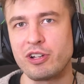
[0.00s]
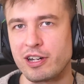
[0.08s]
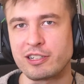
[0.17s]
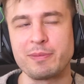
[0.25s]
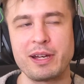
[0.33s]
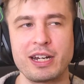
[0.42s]

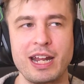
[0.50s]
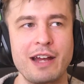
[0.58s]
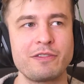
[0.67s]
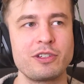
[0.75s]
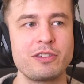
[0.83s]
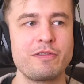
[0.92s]
talked about it
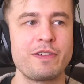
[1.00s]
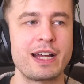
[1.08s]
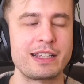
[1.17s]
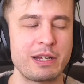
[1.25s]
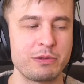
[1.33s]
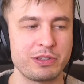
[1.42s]
after the
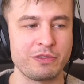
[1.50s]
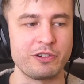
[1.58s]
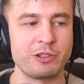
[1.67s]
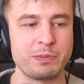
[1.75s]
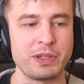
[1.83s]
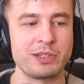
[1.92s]
fact. That was the
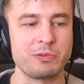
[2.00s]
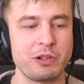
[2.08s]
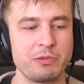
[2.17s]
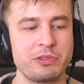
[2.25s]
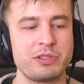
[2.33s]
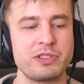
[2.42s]
first place where
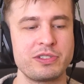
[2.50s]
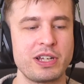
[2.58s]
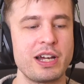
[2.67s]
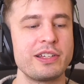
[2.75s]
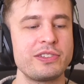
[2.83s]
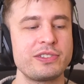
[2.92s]
it was
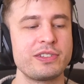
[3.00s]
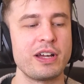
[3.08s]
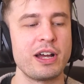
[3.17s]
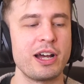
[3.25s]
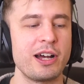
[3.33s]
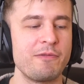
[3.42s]
discussed.
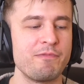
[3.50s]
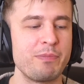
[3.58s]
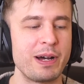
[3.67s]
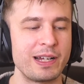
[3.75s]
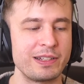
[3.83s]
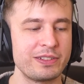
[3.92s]
Um,
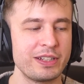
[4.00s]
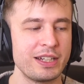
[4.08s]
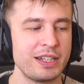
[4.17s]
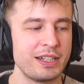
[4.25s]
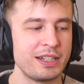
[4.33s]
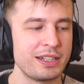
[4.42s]
but
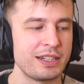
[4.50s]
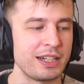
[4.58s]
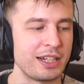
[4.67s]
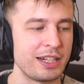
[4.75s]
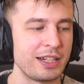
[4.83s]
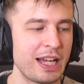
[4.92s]

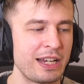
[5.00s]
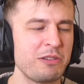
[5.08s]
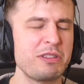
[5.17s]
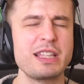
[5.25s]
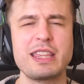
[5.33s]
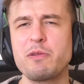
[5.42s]
uh, I
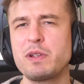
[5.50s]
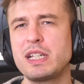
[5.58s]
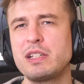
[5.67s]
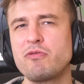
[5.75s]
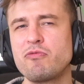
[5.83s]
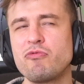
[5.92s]
don't think they
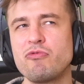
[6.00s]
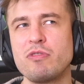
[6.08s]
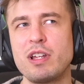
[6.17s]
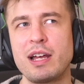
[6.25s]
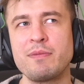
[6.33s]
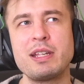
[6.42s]
would.
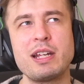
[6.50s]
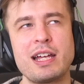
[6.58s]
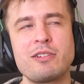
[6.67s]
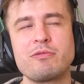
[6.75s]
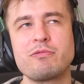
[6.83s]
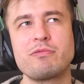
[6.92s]
I mean, I
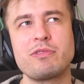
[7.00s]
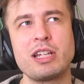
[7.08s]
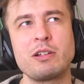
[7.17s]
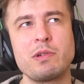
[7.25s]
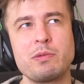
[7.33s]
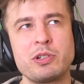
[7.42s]
don't
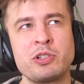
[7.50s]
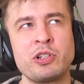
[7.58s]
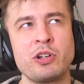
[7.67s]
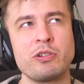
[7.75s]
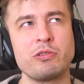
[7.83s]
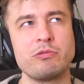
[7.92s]
think we would
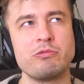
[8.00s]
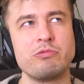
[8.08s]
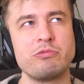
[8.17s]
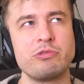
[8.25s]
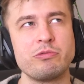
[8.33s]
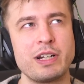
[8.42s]
show
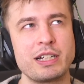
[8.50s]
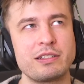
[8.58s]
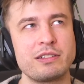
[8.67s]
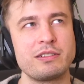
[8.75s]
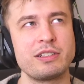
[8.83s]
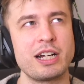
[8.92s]

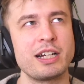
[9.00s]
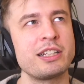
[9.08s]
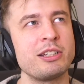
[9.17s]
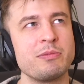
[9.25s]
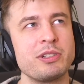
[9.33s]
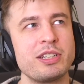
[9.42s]
direct
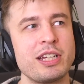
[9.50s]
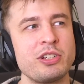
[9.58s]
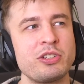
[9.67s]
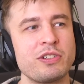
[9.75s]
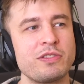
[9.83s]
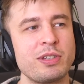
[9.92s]

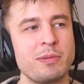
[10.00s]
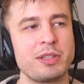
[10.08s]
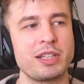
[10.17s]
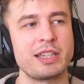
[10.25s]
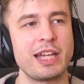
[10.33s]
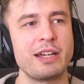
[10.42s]
documentation of something
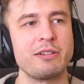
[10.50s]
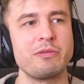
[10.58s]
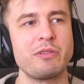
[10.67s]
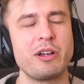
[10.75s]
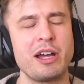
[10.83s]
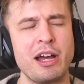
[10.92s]
like that.
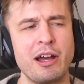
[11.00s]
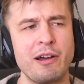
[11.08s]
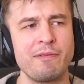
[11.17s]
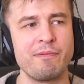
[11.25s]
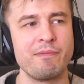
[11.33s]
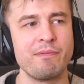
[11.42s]

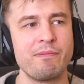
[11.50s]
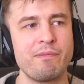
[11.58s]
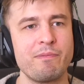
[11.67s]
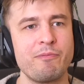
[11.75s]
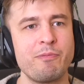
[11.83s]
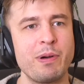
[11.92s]
Um,
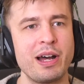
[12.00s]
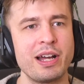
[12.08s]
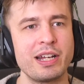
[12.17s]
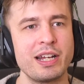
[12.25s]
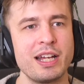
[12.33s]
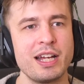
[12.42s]

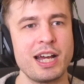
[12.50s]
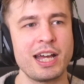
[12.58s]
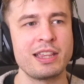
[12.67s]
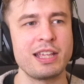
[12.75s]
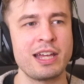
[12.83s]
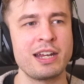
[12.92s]
but
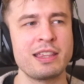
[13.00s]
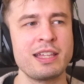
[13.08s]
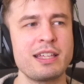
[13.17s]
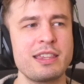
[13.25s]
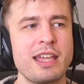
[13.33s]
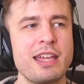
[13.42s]
I, I
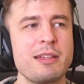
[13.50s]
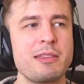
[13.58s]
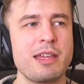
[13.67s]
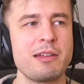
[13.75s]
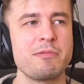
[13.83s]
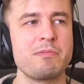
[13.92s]
think they,
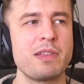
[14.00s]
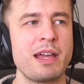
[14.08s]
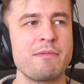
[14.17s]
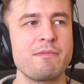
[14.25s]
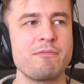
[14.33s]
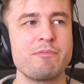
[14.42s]
they
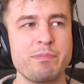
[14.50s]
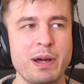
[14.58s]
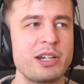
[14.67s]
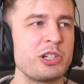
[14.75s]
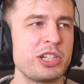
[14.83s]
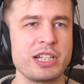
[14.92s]
them
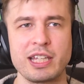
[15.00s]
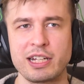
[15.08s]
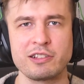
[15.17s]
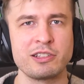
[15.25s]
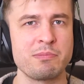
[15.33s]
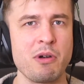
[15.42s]
punishing like
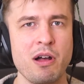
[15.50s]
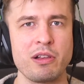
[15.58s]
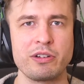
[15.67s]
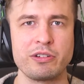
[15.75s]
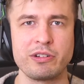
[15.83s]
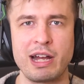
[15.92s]
a
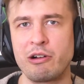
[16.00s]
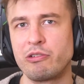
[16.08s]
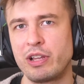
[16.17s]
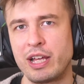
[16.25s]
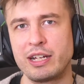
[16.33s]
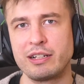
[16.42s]
smaller
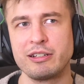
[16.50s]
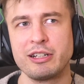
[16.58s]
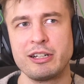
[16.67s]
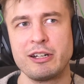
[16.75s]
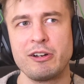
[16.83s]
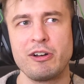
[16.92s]
outlet
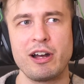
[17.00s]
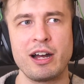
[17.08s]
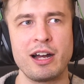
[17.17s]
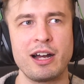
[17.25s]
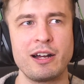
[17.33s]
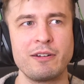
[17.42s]

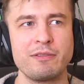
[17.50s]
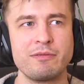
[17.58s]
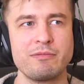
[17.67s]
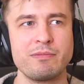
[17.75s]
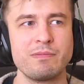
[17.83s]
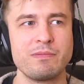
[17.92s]
uh,
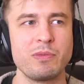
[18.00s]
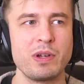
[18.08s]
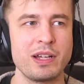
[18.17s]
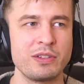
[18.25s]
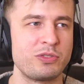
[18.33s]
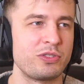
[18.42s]

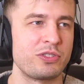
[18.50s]
is